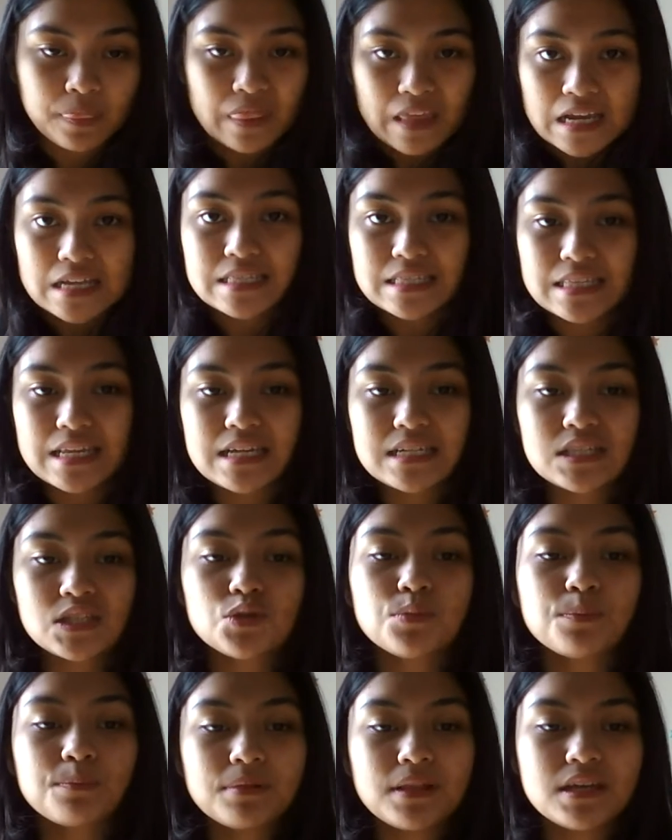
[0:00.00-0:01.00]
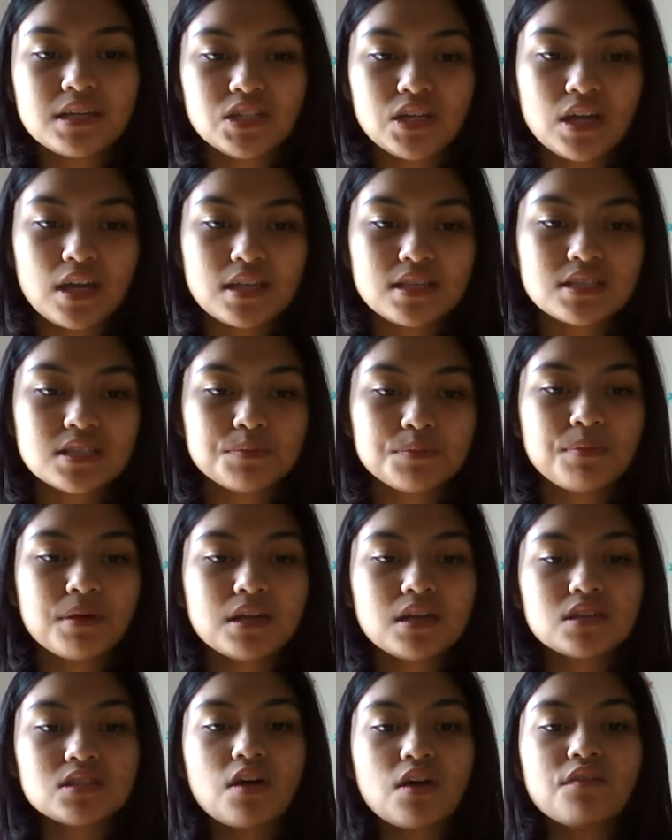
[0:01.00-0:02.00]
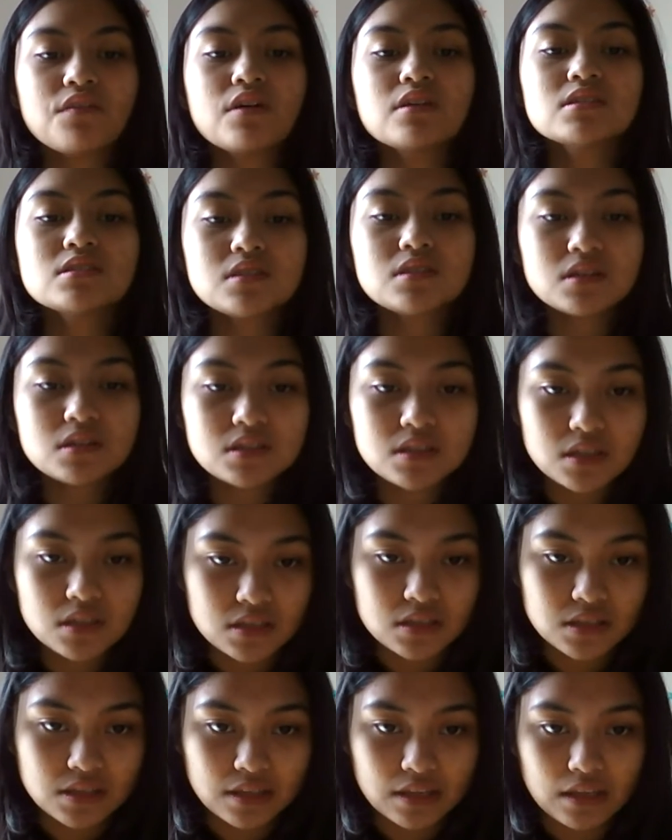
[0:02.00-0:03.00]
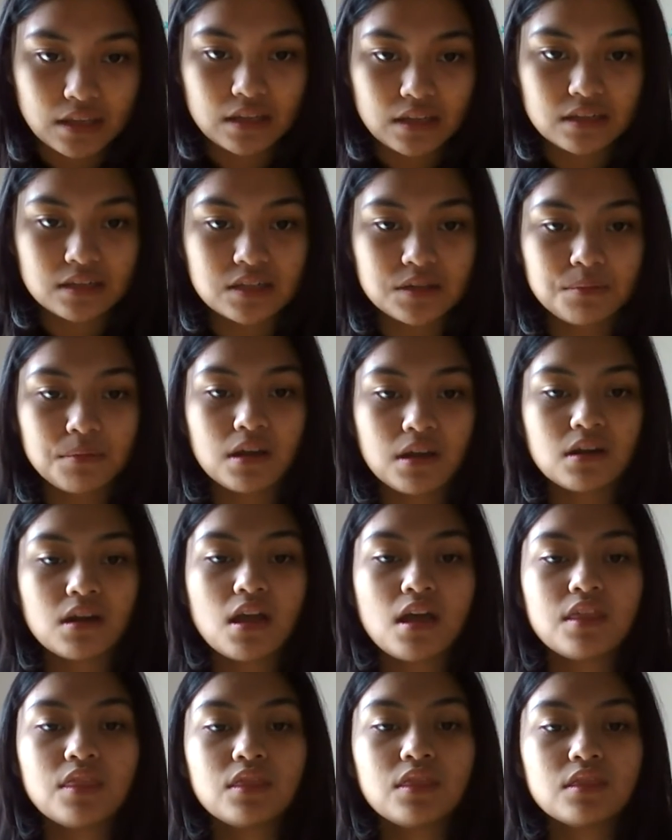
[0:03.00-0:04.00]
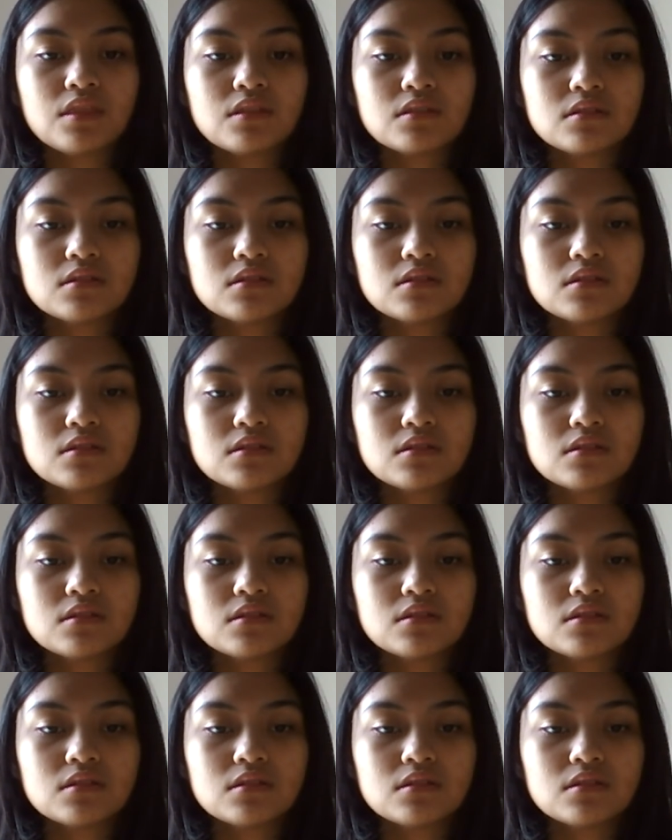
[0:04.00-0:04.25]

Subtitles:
Six, supply chains. Because of uncertainty in demand and